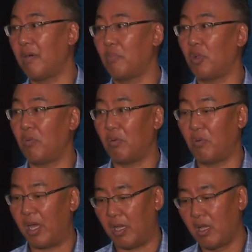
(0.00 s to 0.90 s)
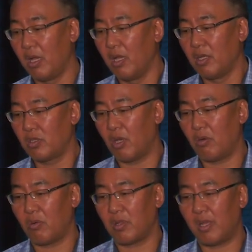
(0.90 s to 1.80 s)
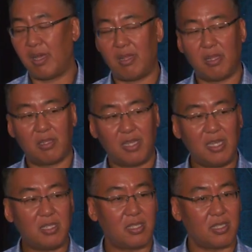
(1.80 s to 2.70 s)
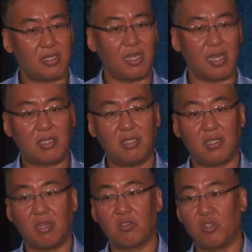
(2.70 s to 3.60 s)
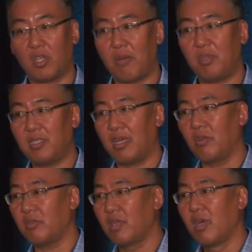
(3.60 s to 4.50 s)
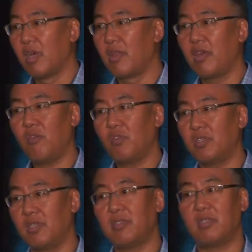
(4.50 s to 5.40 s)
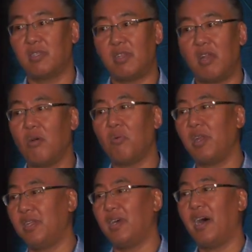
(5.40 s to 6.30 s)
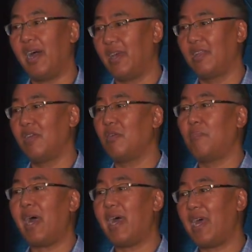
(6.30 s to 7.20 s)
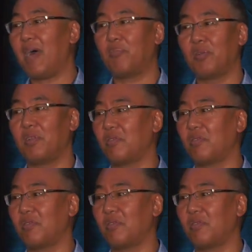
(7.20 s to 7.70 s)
blown away. So these senescent cells, or zombie cells, they're resistant. They don't want to die. They're a bad apple in the